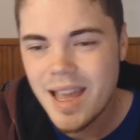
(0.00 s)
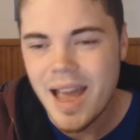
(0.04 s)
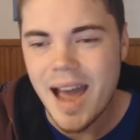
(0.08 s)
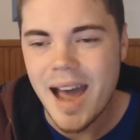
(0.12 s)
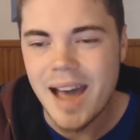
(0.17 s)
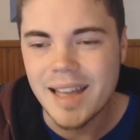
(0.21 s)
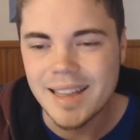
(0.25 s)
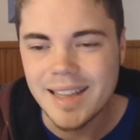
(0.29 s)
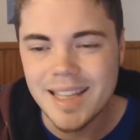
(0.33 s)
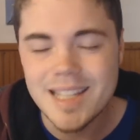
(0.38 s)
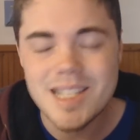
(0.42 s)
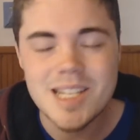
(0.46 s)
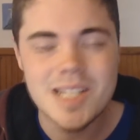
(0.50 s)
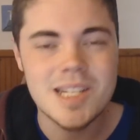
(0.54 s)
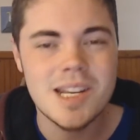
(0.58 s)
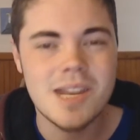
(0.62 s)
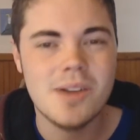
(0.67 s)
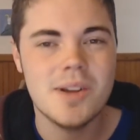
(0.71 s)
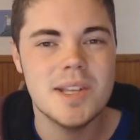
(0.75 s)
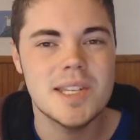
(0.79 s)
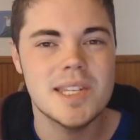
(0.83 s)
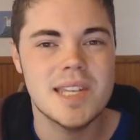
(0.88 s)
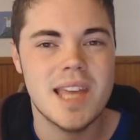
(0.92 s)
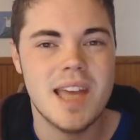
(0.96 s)

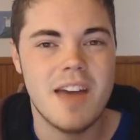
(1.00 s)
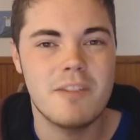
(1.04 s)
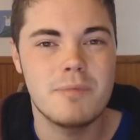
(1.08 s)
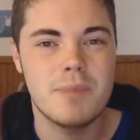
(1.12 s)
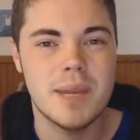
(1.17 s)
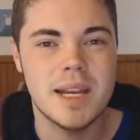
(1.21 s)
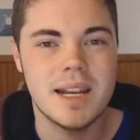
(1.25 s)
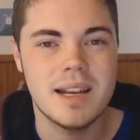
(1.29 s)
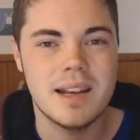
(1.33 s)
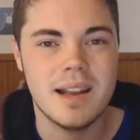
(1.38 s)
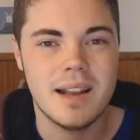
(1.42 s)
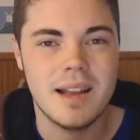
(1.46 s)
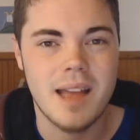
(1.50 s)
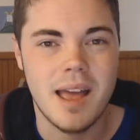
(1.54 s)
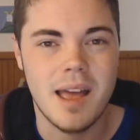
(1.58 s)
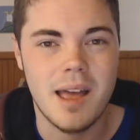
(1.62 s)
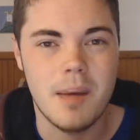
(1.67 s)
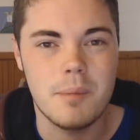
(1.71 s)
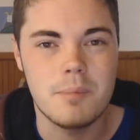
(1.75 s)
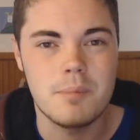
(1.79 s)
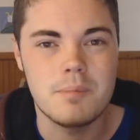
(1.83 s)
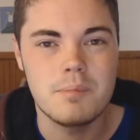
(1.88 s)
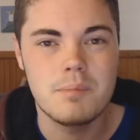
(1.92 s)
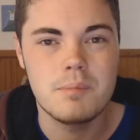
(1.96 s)
Legendaries have been
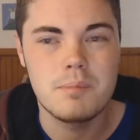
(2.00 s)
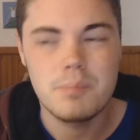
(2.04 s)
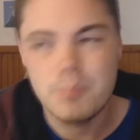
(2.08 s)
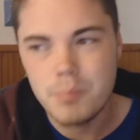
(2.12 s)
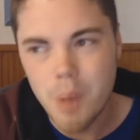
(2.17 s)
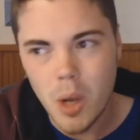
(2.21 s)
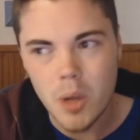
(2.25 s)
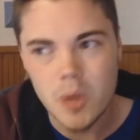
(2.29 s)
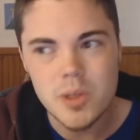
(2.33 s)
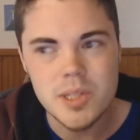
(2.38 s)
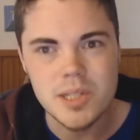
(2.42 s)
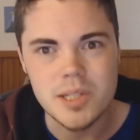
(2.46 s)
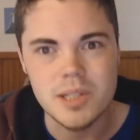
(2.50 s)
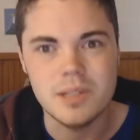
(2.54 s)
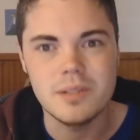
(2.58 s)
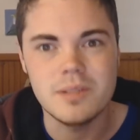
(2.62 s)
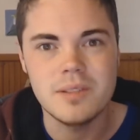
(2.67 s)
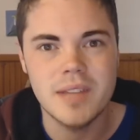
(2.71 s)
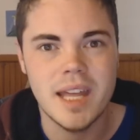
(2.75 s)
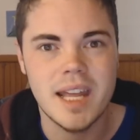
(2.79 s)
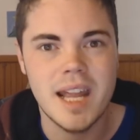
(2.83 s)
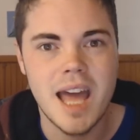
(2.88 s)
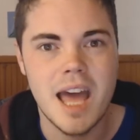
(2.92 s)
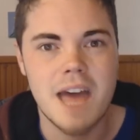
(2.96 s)

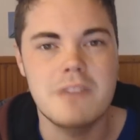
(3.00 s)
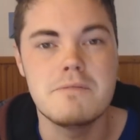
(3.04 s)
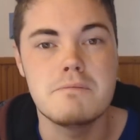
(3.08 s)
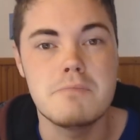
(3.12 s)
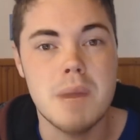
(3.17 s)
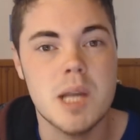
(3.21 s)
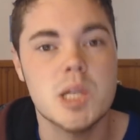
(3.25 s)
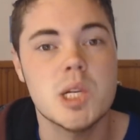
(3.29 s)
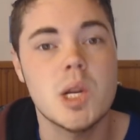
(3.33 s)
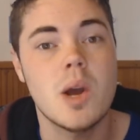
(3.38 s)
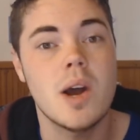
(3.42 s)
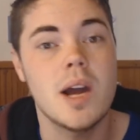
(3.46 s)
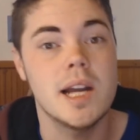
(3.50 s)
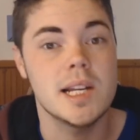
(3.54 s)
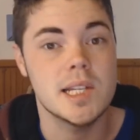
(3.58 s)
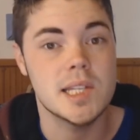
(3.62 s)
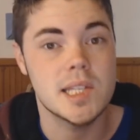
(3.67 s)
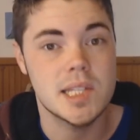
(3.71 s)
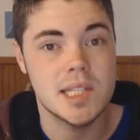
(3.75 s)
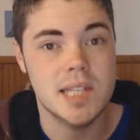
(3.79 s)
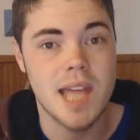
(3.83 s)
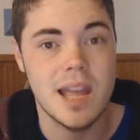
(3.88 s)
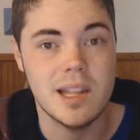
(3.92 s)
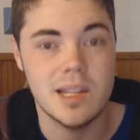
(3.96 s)
posted that have much higher
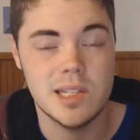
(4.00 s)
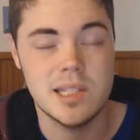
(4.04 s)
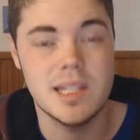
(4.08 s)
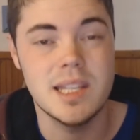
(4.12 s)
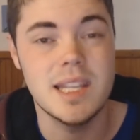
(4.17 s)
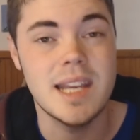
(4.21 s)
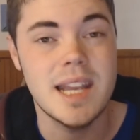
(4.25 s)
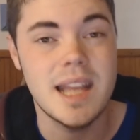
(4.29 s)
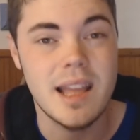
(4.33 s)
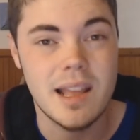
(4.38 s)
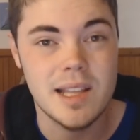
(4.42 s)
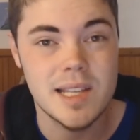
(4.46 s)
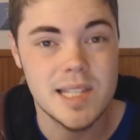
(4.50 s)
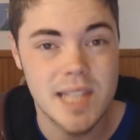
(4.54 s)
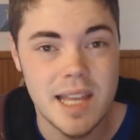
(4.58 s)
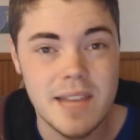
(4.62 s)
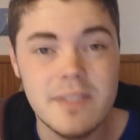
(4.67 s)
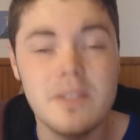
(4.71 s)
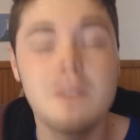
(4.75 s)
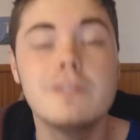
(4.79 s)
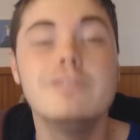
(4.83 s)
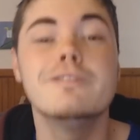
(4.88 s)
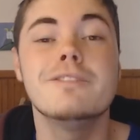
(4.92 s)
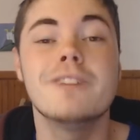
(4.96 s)
stats than is
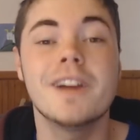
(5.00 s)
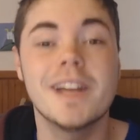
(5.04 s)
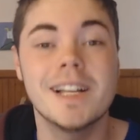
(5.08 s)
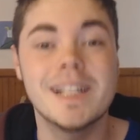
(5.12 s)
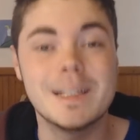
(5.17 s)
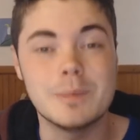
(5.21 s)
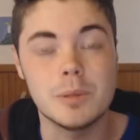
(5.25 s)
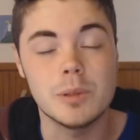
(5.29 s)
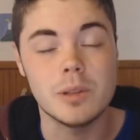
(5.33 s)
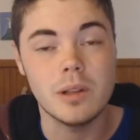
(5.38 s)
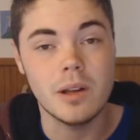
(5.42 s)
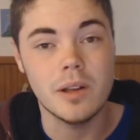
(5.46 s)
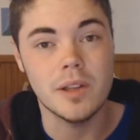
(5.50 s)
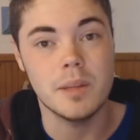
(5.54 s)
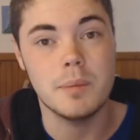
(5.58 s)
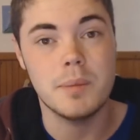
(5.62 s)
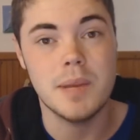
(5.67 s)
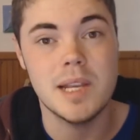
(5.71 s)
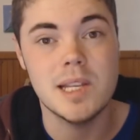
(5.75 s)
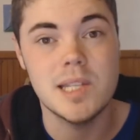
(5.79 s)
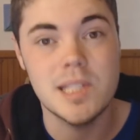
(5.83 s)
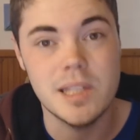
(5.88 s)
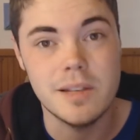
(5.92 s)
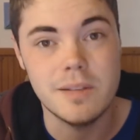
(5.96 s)
even available on the
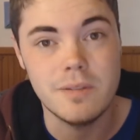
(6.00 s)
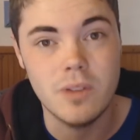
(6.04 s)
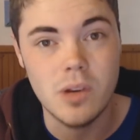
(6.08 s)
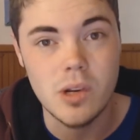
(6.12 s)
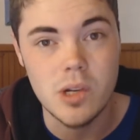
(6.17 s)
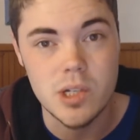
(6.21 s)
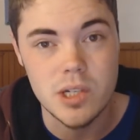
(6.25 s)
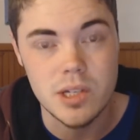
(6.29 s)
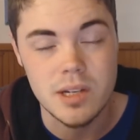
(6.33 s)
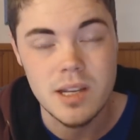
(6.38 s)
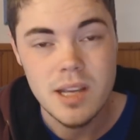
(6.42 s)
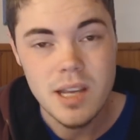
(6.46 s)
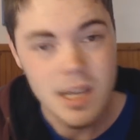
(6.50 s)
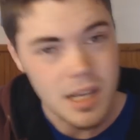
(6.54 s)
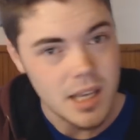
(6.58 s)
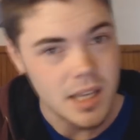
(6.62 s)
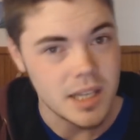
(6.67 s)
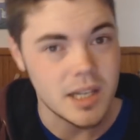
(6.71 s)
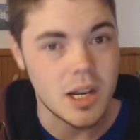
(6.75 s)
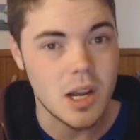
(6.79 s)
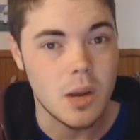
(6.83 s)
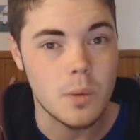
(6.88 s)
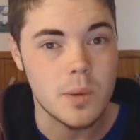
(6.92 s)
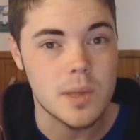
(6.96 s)
PC version.
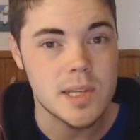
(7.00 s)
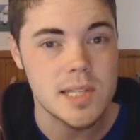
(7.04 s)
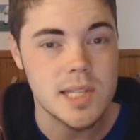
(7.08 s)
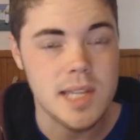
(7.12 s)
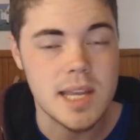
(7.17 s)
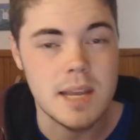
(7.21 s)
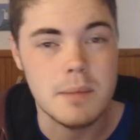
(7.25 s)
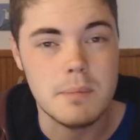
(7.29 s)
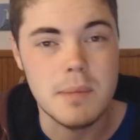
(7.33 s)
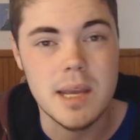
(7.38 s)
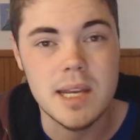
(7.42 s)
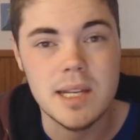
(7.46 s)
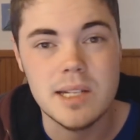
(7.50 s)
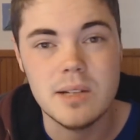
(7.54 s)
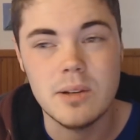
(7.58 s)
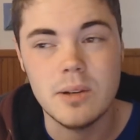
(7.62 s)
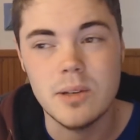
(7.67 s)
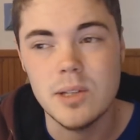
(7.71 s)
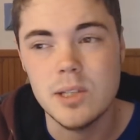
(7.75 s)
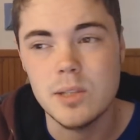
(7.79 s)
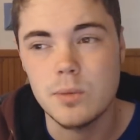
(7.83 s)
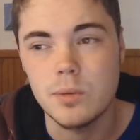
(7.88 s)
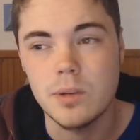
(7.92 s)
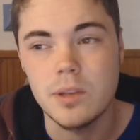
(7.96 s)
You know, we're seeing
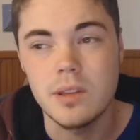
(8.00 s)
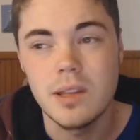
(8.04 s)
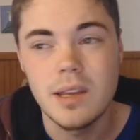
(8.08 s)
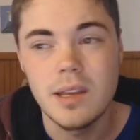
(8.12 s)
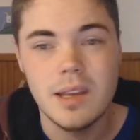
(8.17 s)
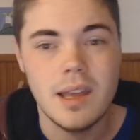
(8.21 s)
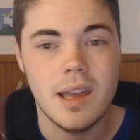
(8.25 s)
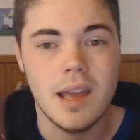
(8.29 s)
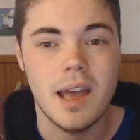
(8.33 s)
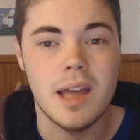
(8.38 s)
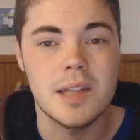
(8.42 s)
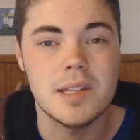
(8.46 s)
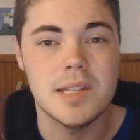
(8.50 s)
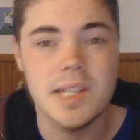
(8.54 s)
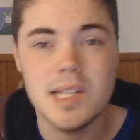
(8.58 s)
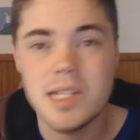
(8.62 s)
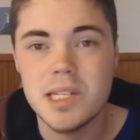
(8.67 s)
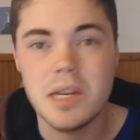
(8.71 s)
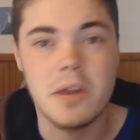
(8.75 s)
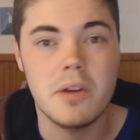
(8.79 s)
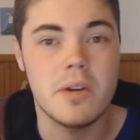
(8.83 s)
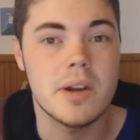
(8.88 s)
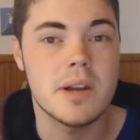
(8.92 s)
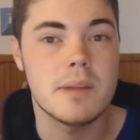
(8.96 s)
Manticores with
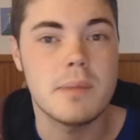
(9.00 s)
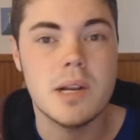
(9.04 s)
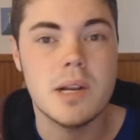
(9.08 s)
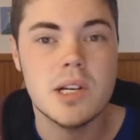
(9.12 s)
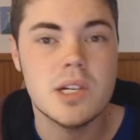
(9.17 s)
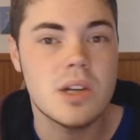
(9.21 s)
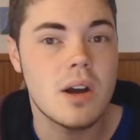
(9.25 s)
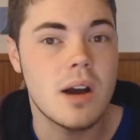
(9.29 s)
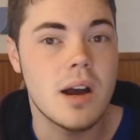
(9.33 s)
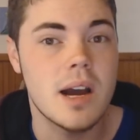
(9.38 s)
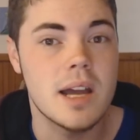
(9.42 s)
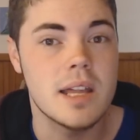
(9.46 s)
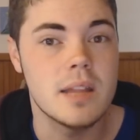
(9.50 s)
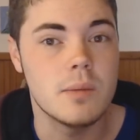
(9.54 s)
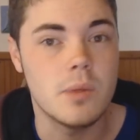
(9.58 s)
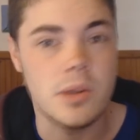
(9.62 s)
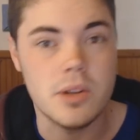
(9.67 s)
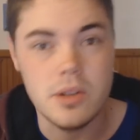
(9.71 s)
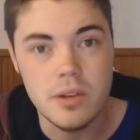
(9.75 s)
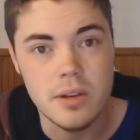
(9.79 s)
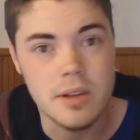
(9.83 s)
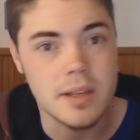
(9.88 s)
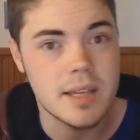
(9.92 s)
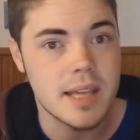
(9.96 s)
dexterity much higher than what
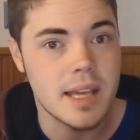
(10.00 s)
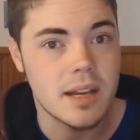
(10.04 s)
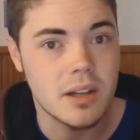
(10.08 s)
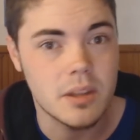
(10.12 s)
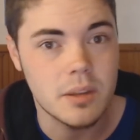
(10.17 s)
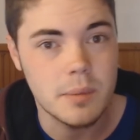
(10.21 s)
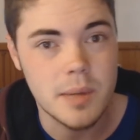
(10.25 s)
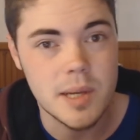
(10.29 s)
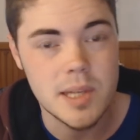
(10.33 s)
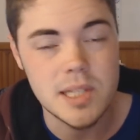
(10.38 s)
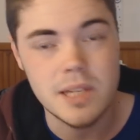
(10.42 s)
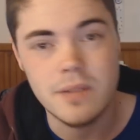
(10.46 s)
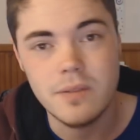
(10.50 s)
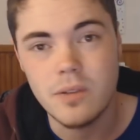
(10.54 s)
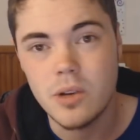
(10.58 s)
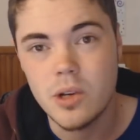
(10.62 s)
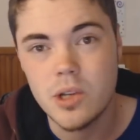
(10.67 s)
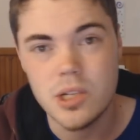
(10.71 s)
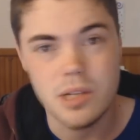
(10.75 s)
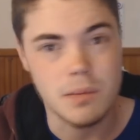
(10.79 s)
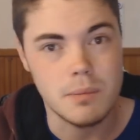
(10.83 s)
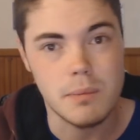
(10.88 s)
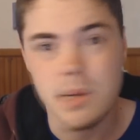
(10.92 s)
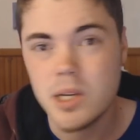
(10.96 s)
you can get on the PC
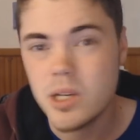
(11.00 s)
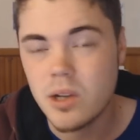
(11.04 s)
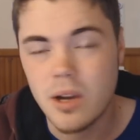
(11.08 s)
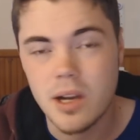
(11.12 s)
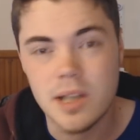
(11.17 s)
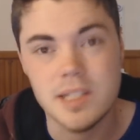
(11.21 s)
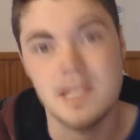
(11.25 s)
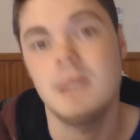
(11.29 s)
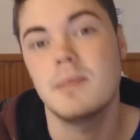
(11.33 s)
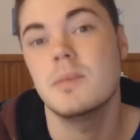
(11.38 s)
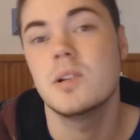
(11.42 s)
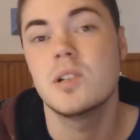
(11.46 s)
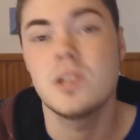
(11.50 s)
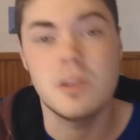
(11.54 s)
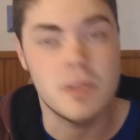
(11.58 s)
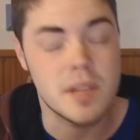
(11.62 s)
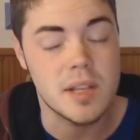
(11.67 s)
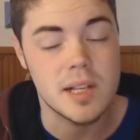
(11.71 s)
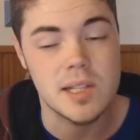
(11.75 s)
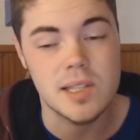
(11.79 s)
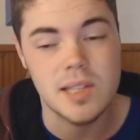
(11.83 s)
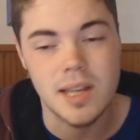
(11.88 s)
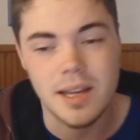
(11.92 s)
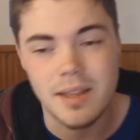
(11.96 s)
version, much higher damage and
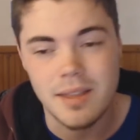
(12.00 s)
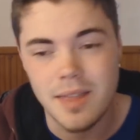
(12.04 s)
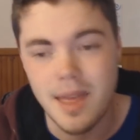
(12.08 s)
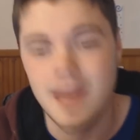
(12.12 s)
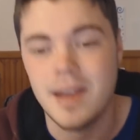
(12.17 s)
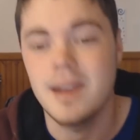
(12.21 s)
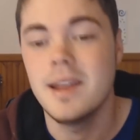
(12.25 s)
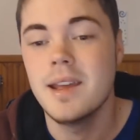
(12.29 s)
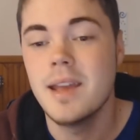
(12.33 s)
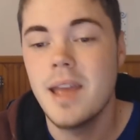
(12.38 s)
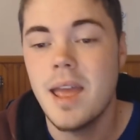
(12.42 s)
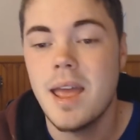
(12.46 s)
things like that.